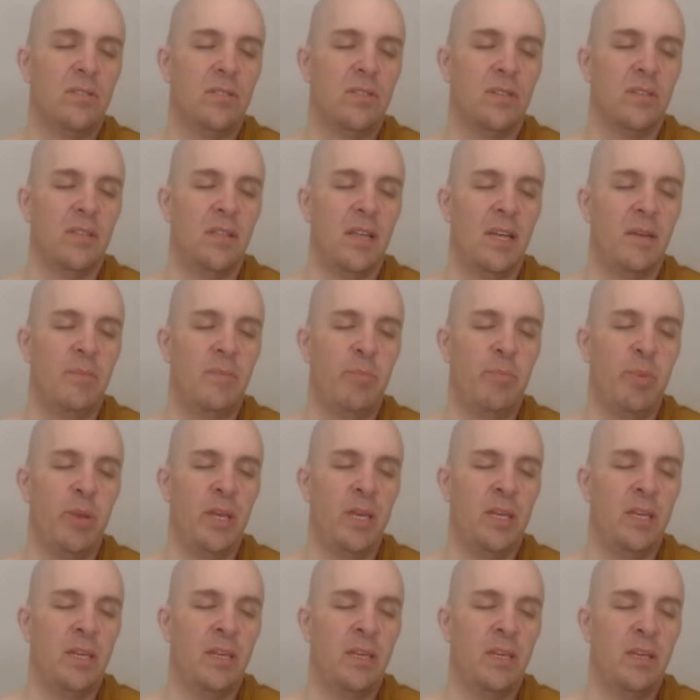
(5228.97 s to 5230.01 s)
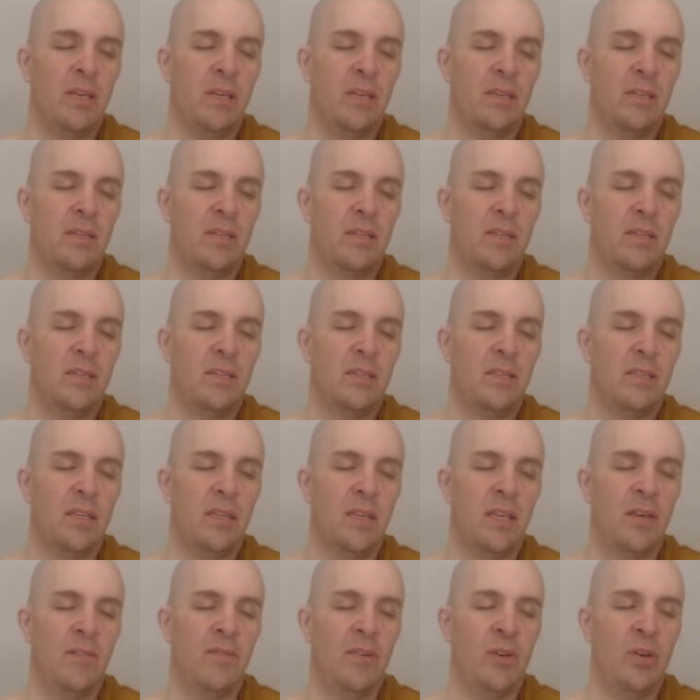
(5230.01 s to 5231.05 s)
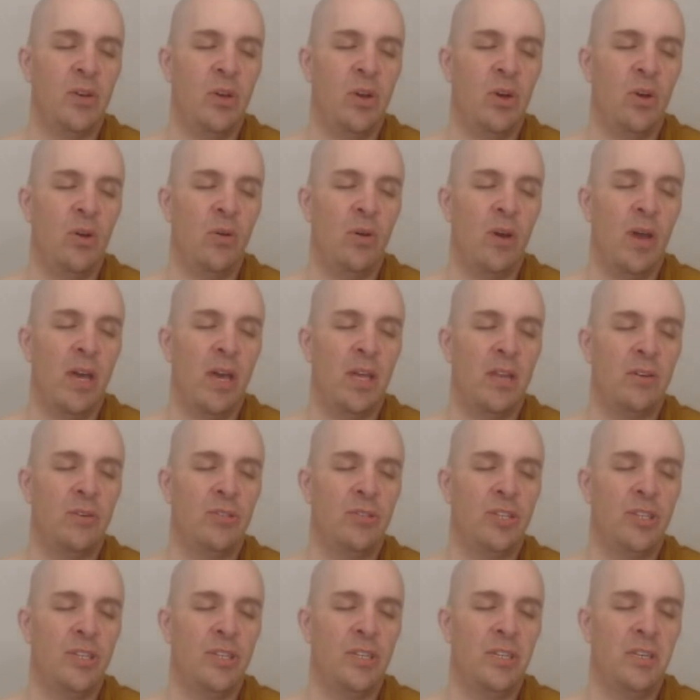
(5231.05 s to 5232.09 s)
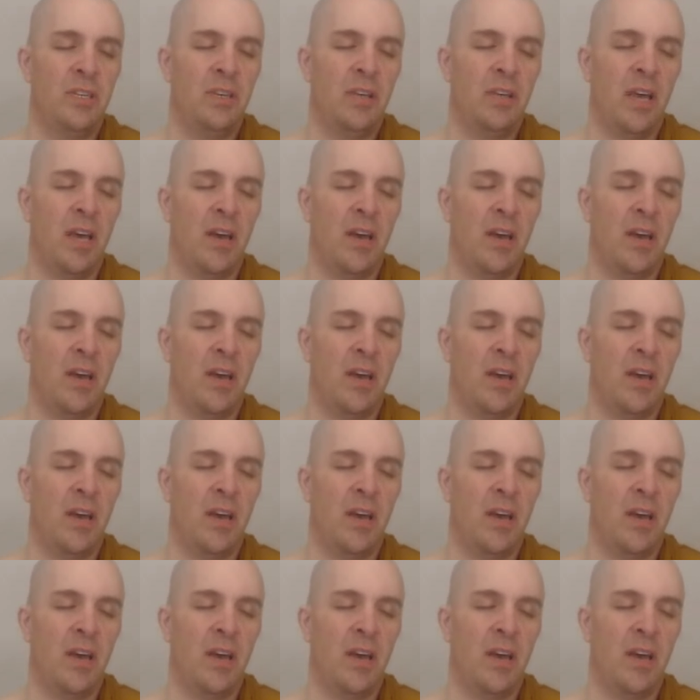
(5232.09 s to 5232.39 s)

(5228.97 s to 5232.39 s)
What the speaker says: to let it be, to give it no energy,